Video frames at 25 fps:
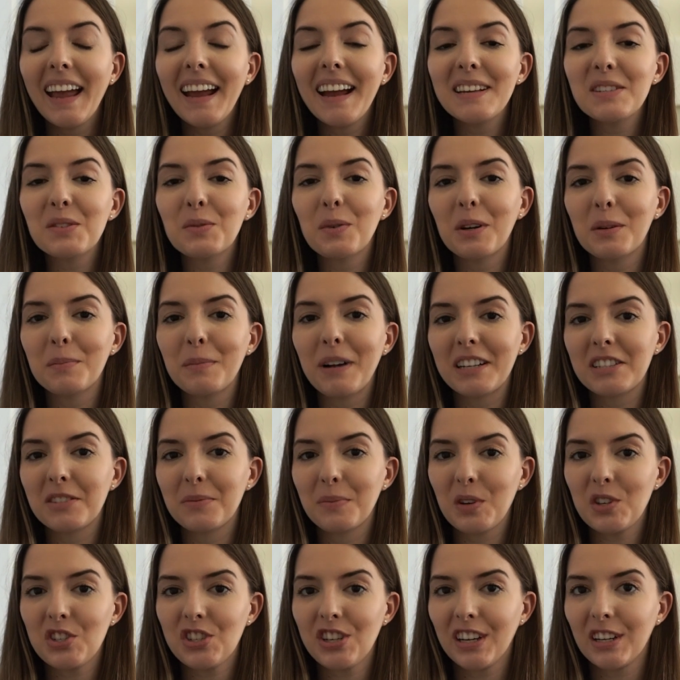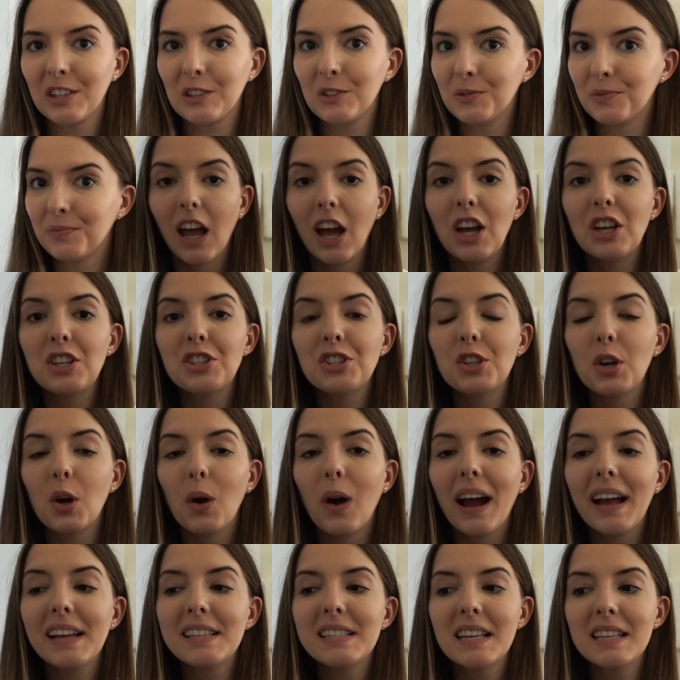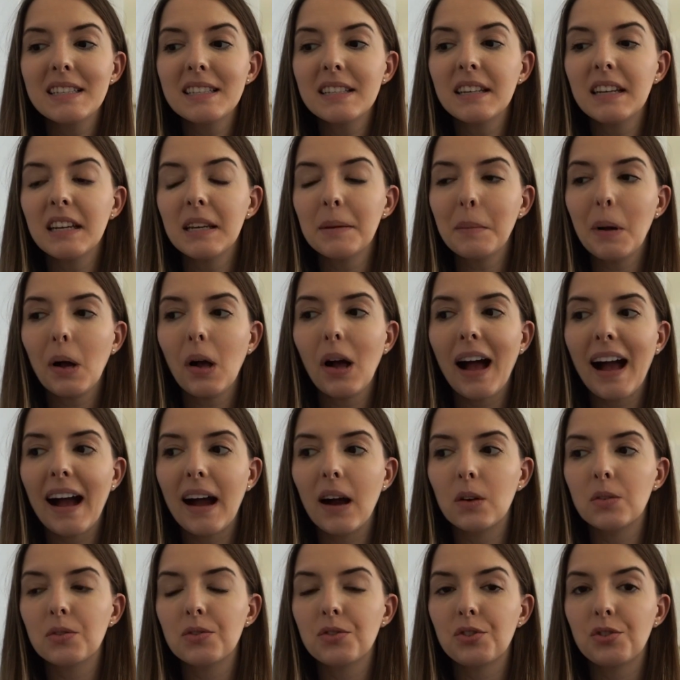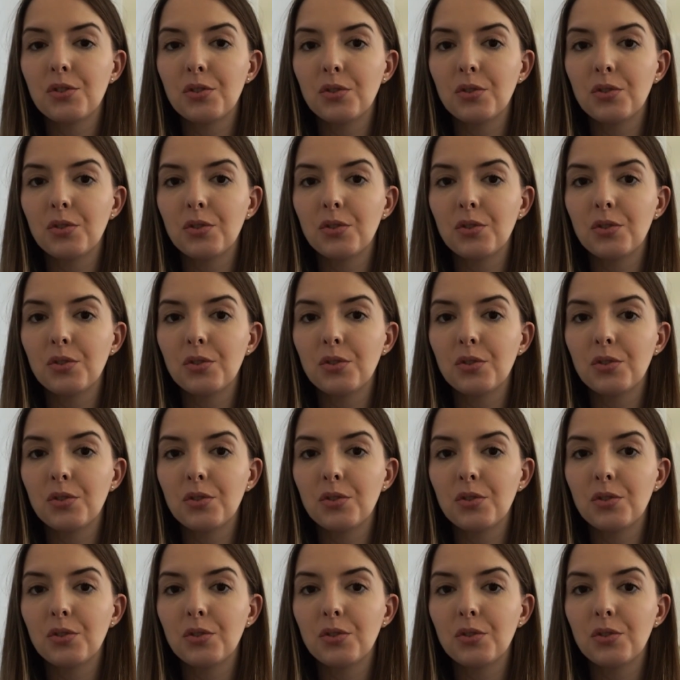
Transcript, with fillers: guys, welcome back to my channel. So I sent an email out